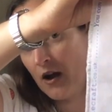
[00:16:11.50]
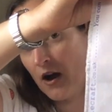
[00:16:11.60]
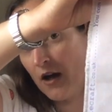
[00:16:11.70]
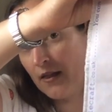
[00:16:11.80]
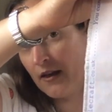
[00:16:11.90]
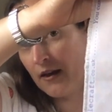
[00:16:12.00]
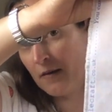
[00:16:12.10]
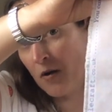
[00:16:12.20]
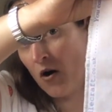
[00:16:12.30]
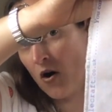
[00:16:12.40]
and then
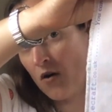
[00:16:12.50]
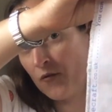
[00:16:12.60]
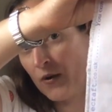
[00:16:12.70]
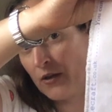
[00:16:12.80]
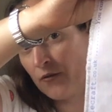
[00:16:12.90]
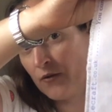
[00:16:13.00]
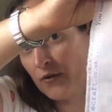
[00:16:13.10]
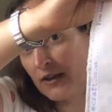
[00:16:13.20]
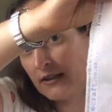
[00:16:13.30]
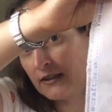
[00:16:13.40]
I'm halfway through
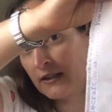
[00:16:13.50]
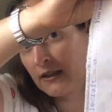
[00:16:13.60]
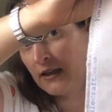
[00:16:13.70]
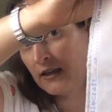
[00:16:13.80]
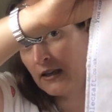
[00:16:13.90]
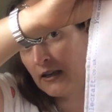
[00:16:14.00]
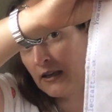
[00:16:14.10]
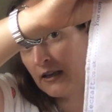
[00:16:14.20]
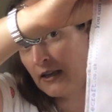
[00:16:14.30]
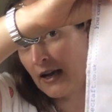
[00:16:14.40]
this
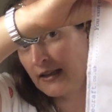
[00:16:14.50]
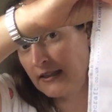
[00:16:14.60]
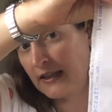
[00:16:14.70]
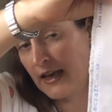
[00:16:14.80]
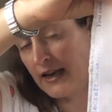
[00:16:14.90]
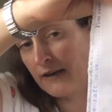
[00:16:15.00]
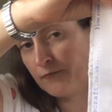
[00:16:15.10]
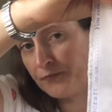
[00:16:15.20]
candy cane.